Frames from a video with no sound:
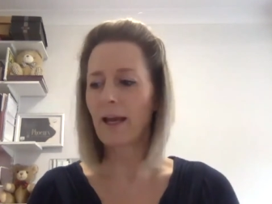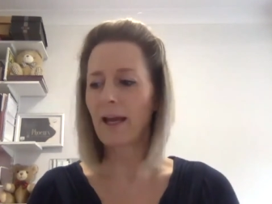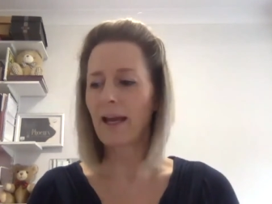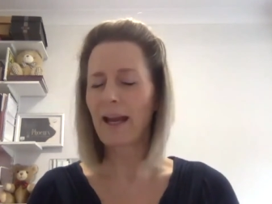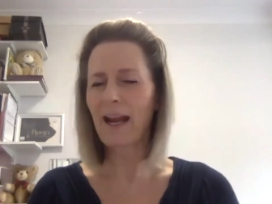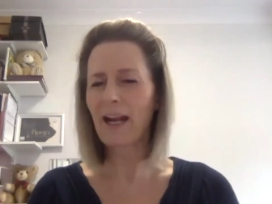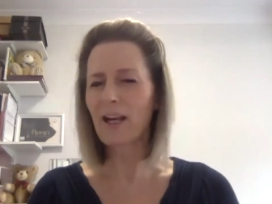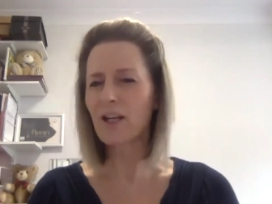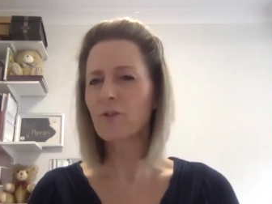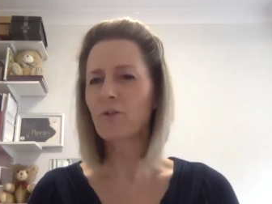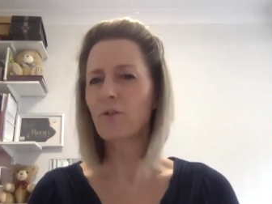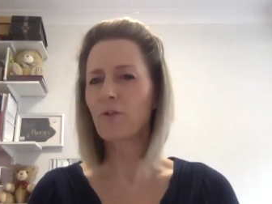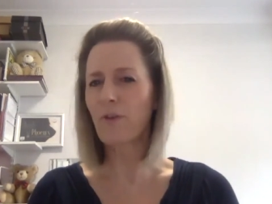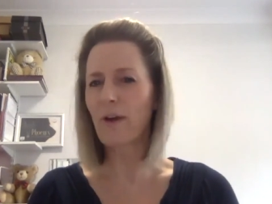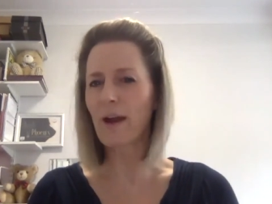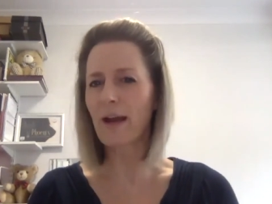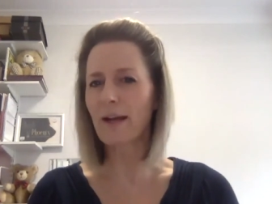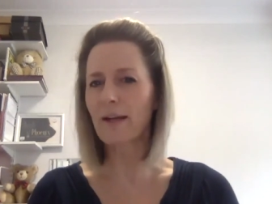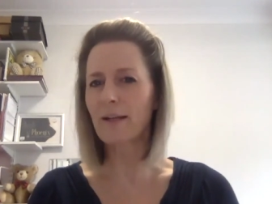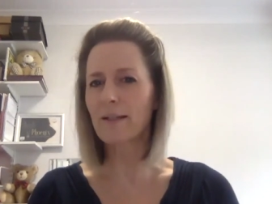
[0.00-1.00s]
in actual
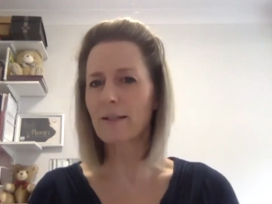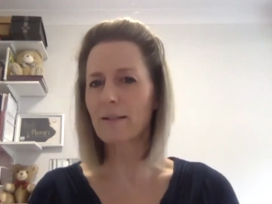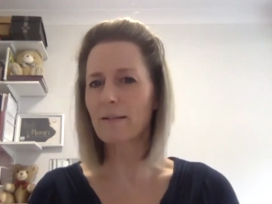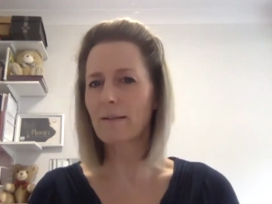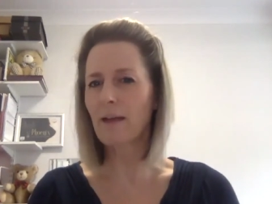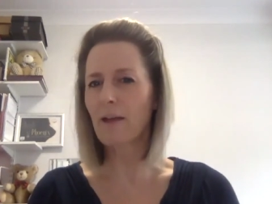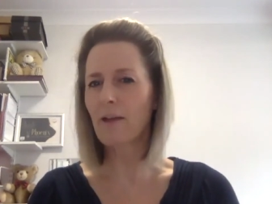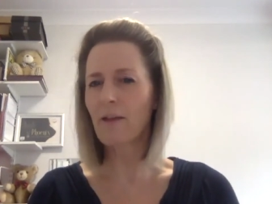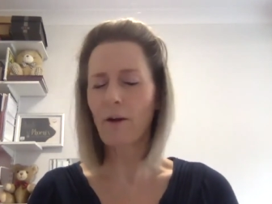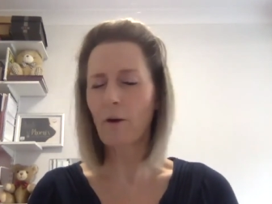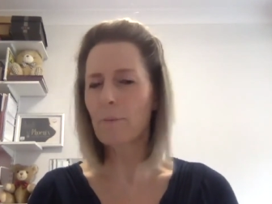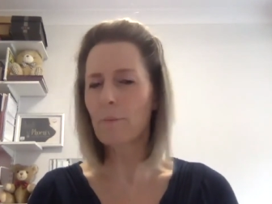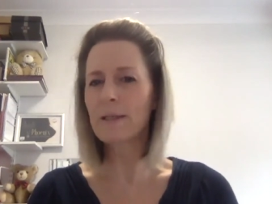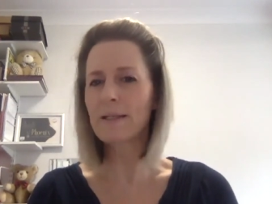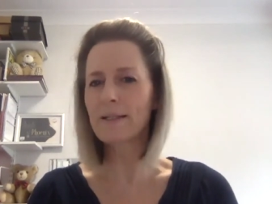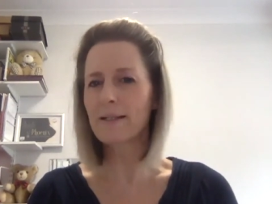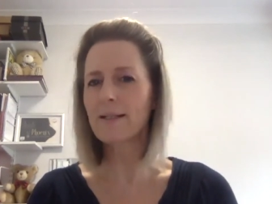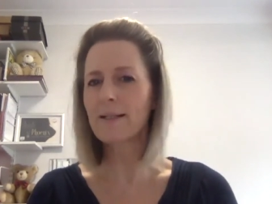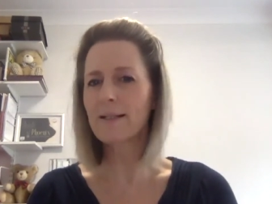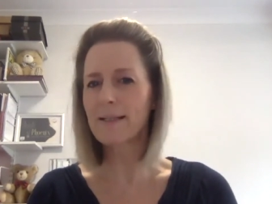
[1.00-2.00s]
fact, a
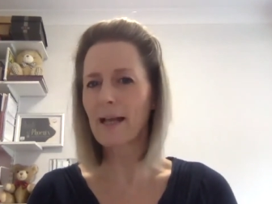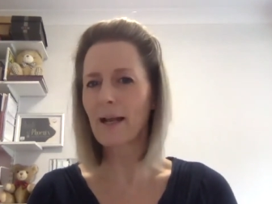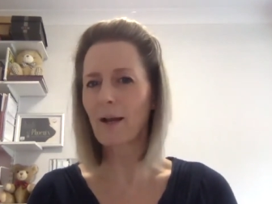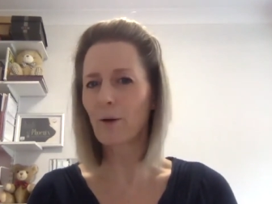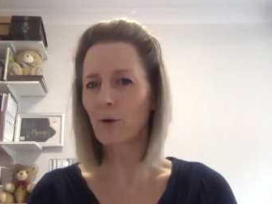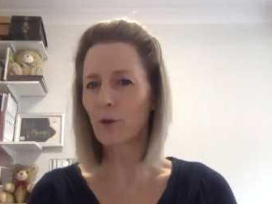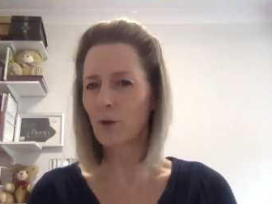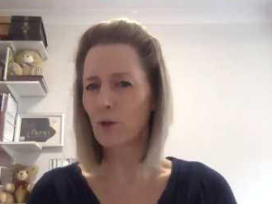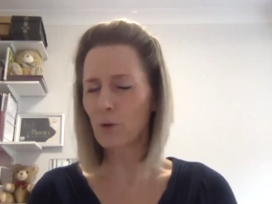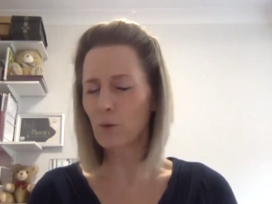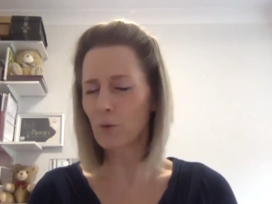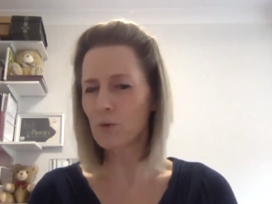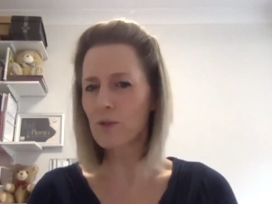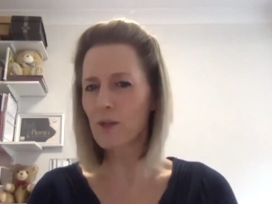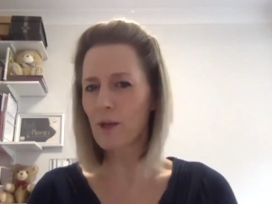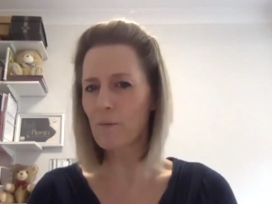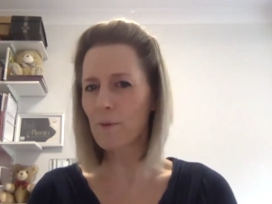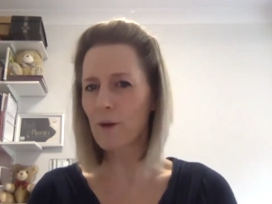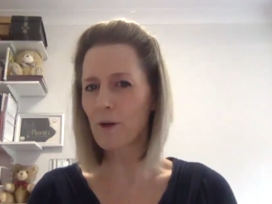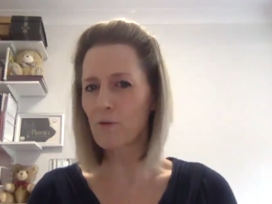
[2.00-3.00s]
therapist in a salon could
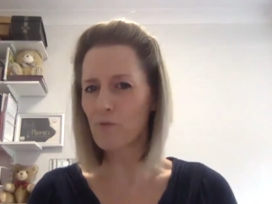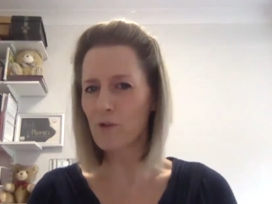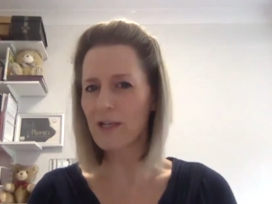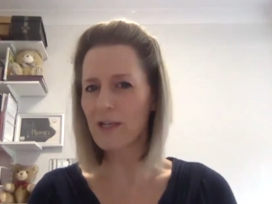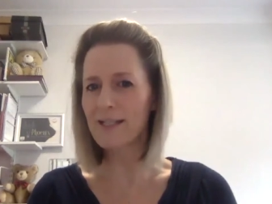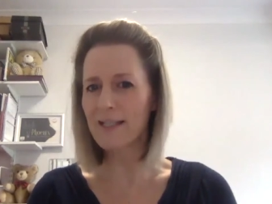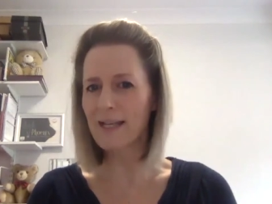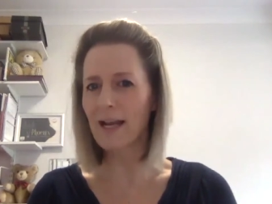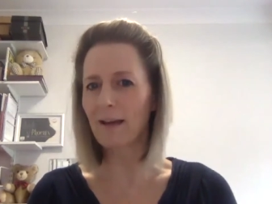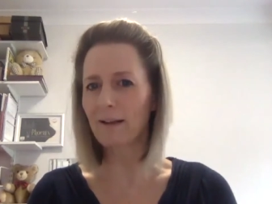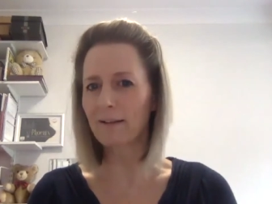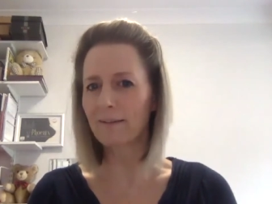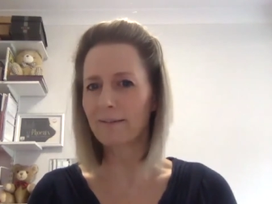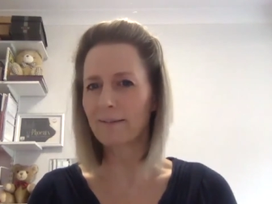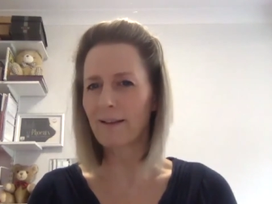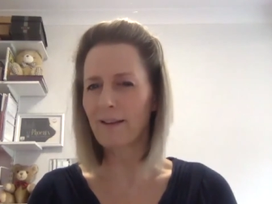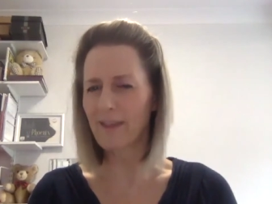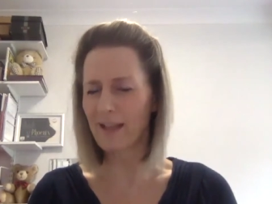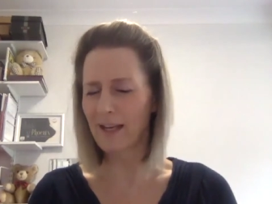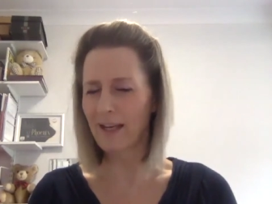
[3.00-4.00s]
also be a reseller
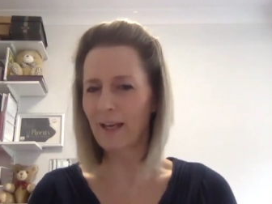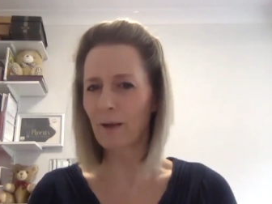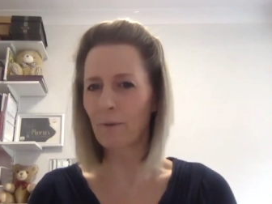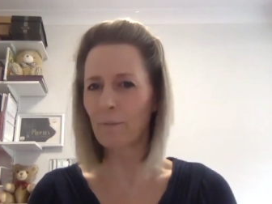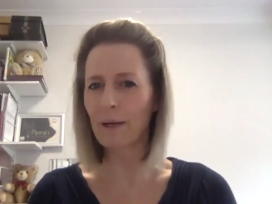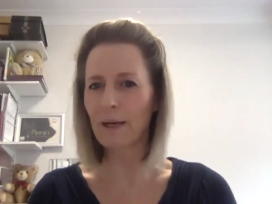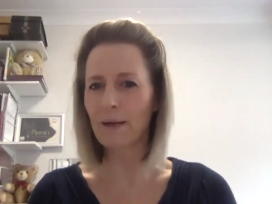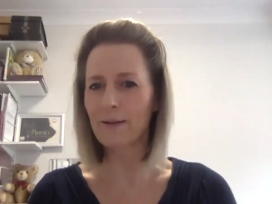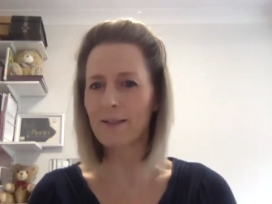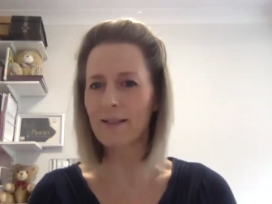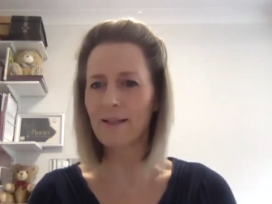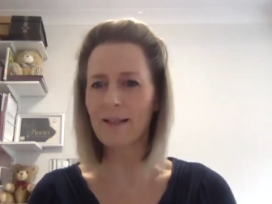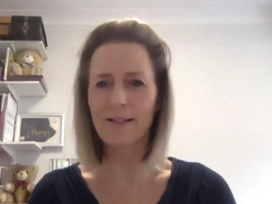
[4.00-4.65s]
thinking about it.